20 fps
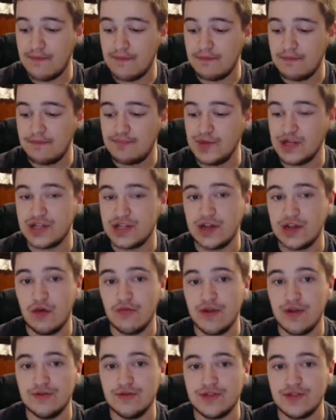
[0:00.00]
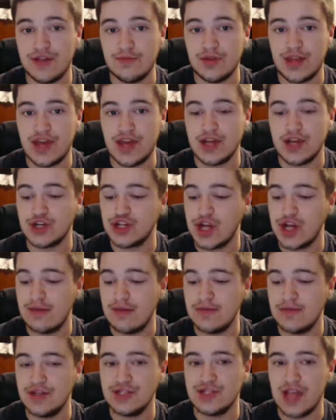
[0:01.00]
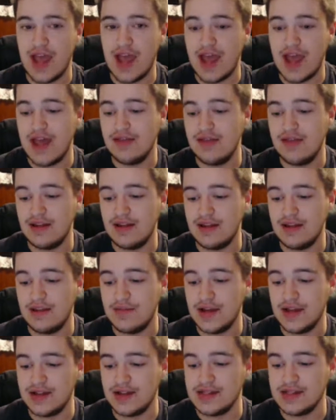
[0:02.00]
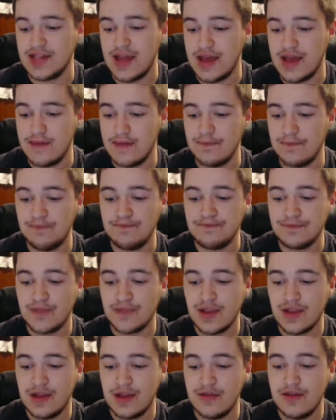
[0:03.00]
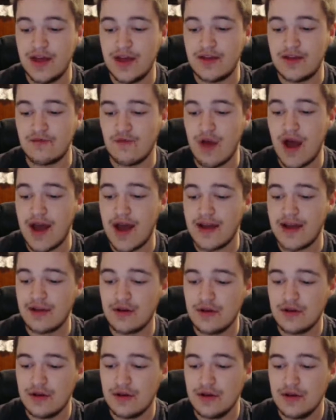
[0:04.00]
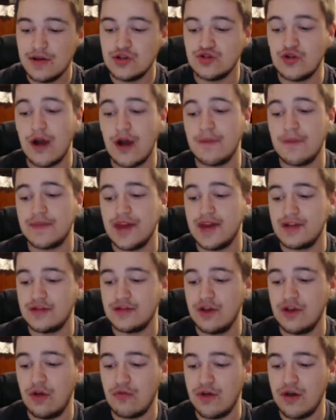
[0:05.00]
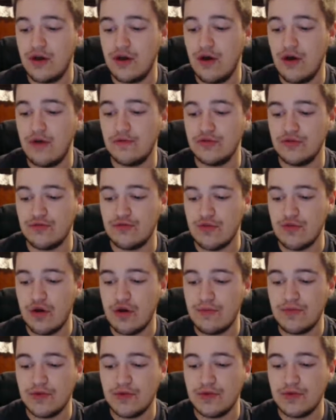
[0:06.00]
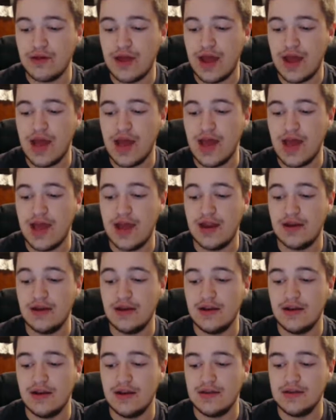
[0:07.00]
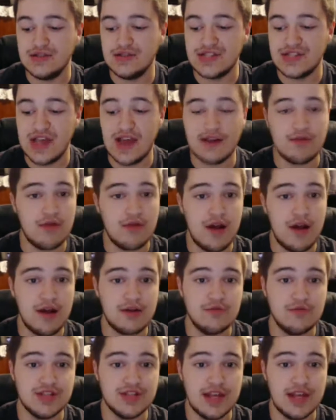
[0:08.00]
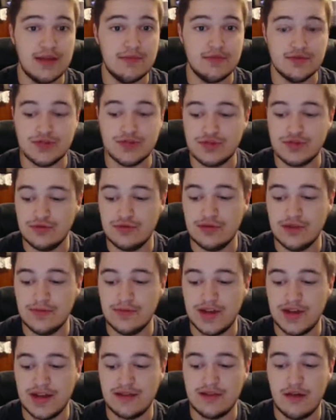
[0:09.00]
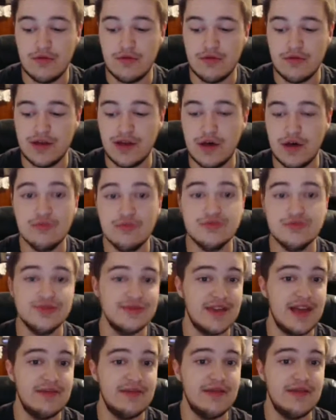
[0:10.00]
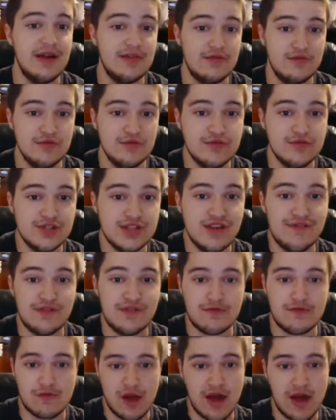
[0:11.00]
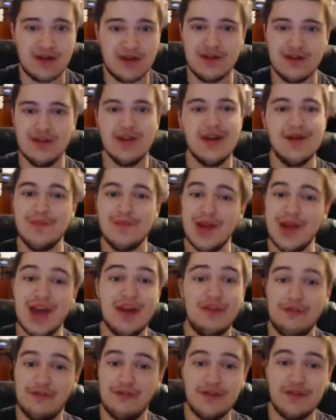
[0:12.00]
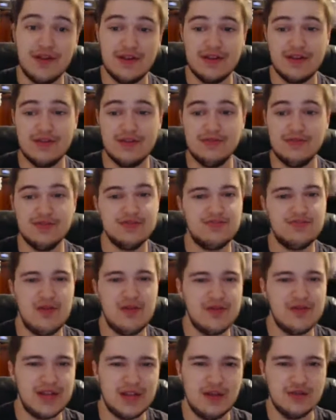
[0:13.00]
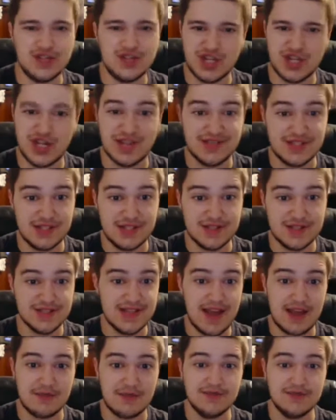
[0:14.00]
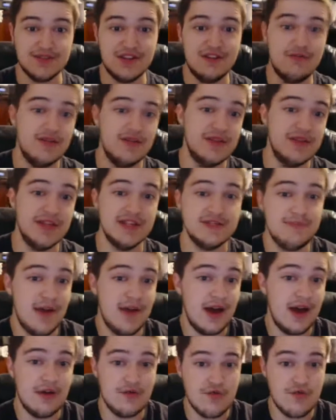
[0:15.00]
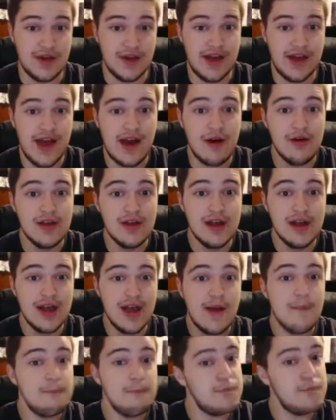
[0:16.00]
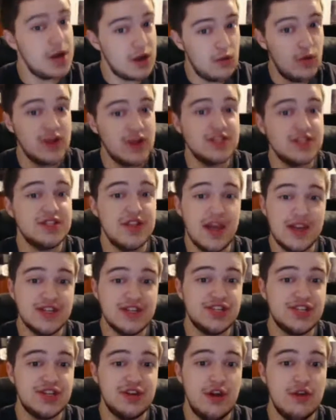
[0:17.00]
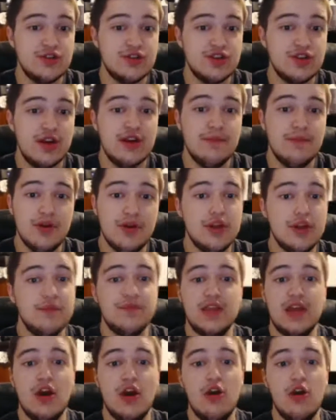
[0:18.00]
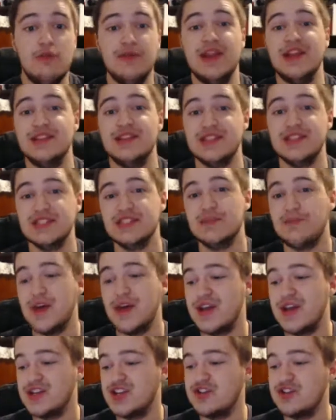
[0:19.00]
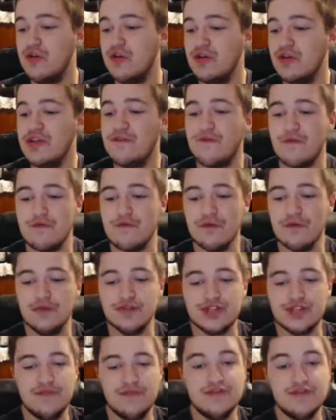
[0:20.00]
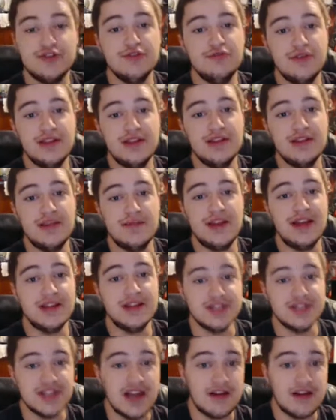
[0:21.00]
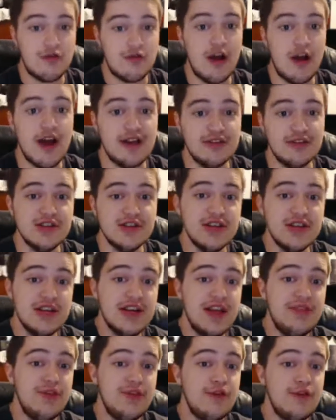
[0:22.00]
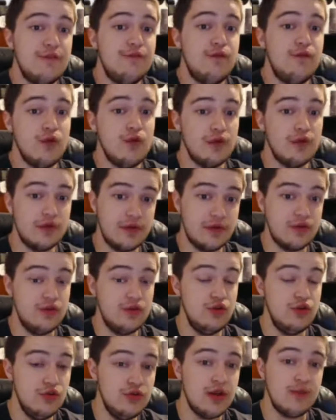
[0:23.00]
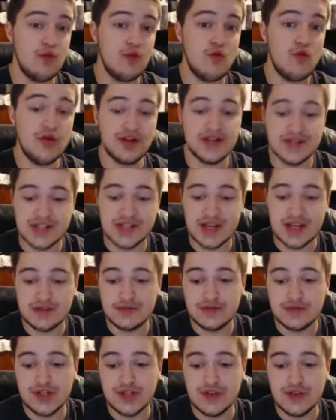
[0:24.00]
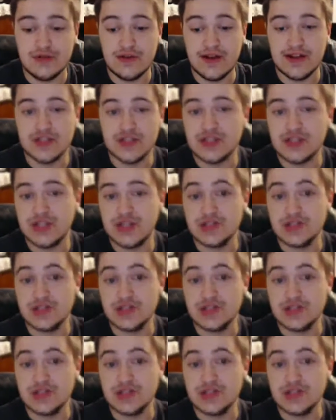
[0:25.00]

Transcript: but Del Rio is able to kick Sheamus, and that eliminates him. Then Ryder drop kicked Del Rio over the rope, and Zack Ryder was able to eliminate Del Rio. So it came down to Rusev and Ryder, but I had a feeling there was probably no chance that Zack was going to win this Battle Royale. But it was nice, trying to build up the hope and anticipation, only for Rusev to eliminate Zack Ryder. And therefore, your new number one contender to the United States